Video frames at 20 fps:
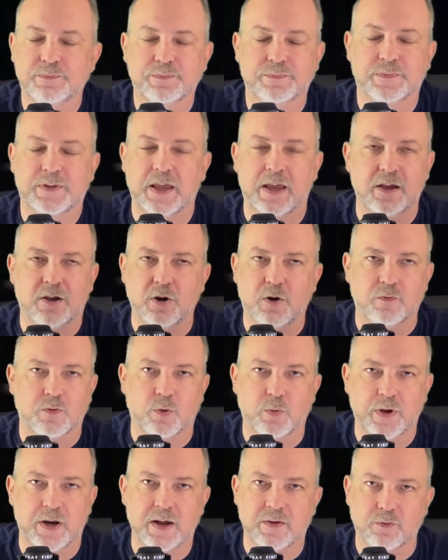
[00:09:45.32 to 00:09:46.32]
take over
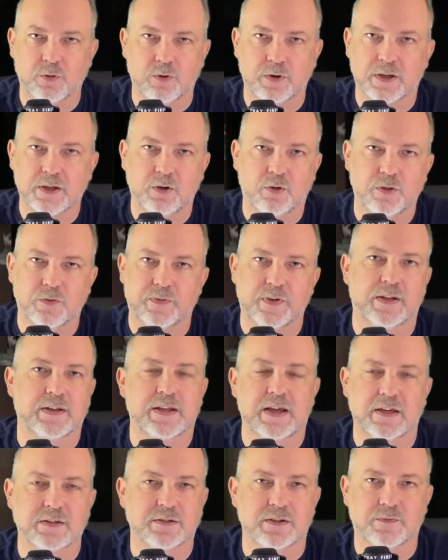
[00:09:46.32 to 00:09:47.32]
whatever or kill the
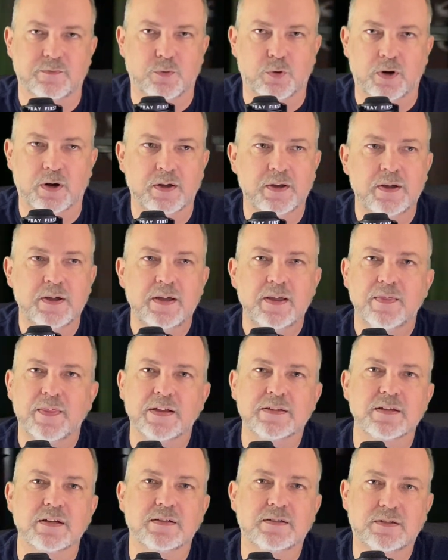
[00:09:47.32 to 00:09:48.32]
Fantastic Four.
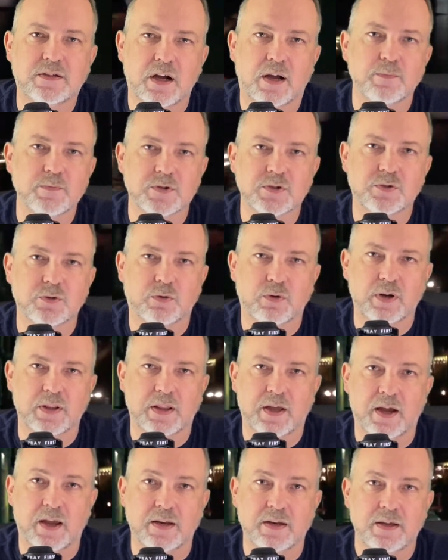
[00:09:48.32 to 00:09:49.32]
That's a dumb
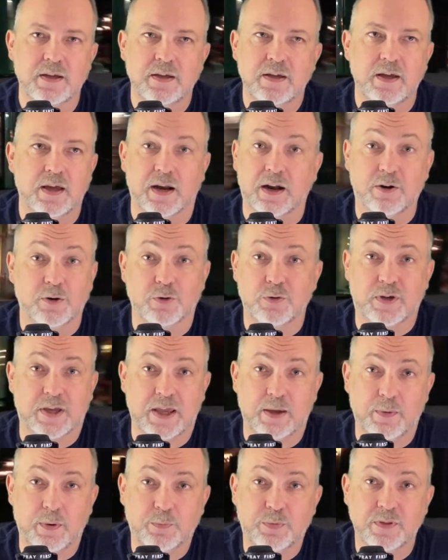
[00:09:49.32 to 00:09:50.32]
storyline, and I don't know who
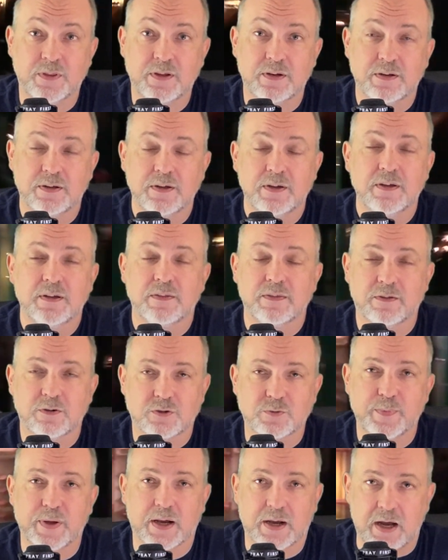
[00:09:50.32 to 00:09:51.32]
came up with it. There
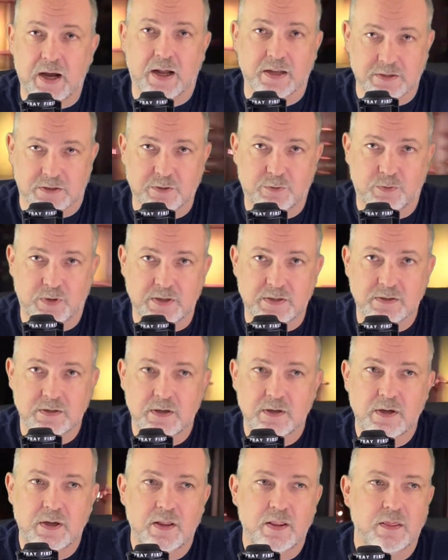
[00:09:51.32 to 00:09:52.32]
should be a consequence.
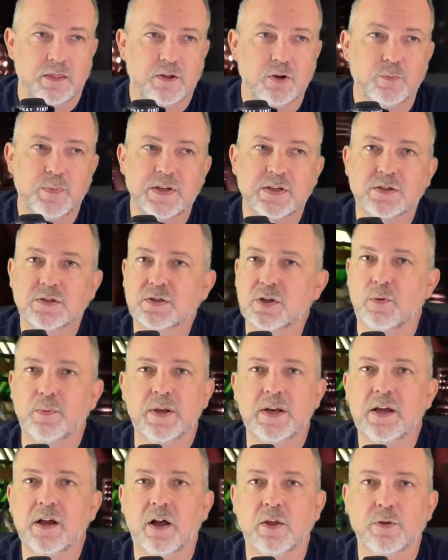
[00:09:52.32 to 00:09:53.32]
There'd be so
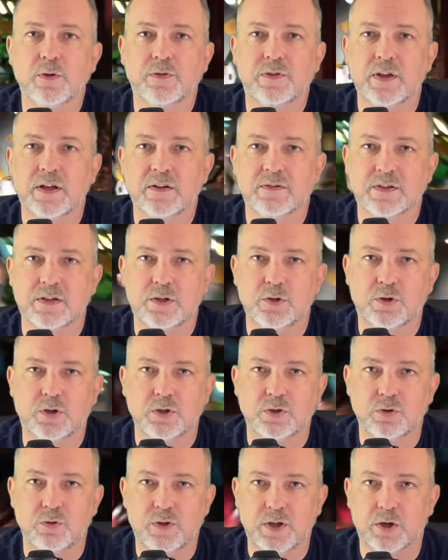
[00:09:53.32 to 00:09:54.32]
many other things that you could
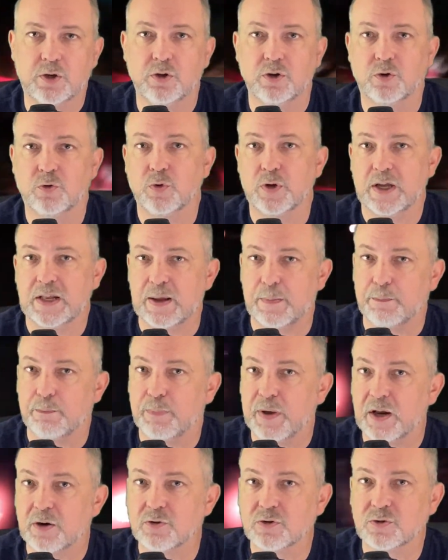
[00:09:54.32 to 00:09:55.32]
do that could create a
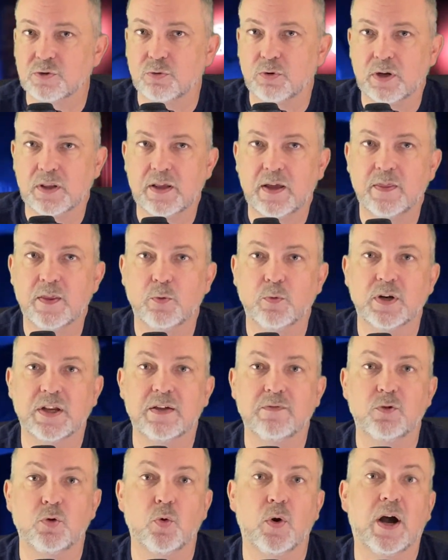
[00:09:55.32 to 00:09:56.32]
better storyline that would
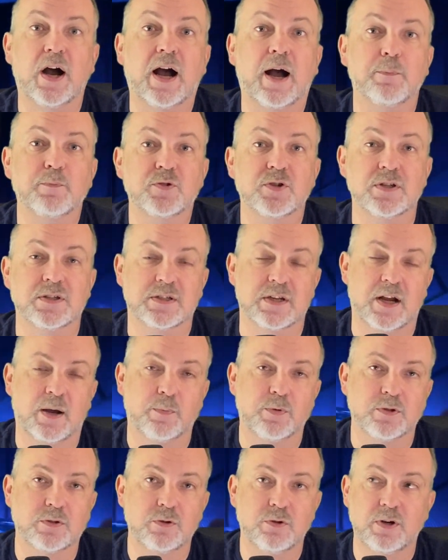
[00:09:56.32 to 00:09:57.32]
give you options and
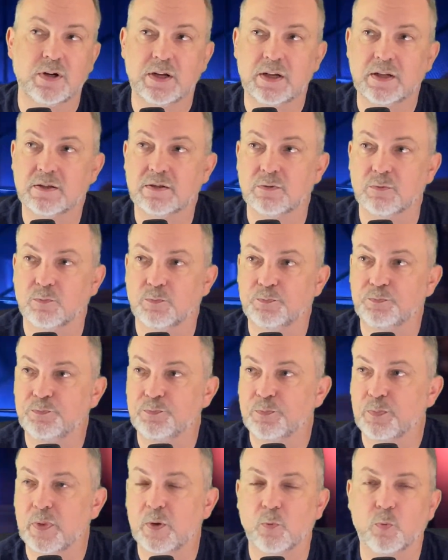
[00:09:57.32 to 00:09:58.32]
opportunity to
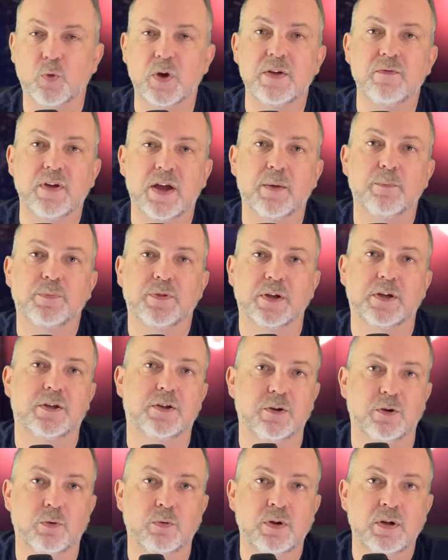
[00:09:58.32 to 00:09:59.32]
revamp the
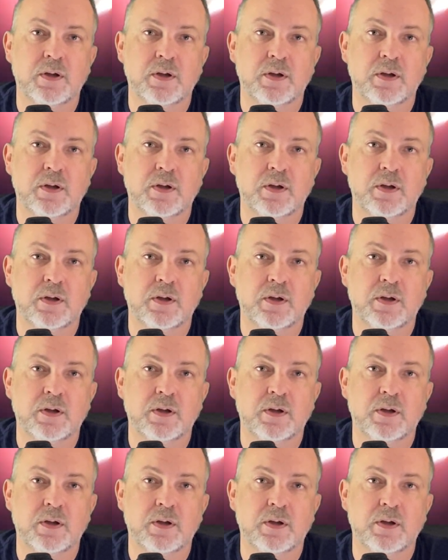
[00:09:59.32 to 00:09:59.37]
queue.